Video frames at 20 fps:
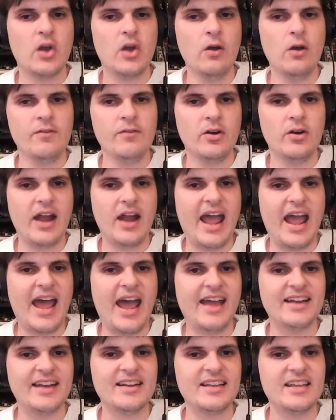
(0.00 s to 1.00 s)
over
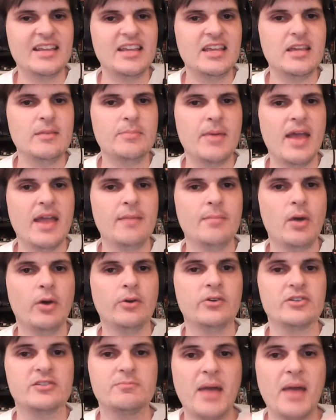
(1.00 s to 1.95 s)
at eBay Motors.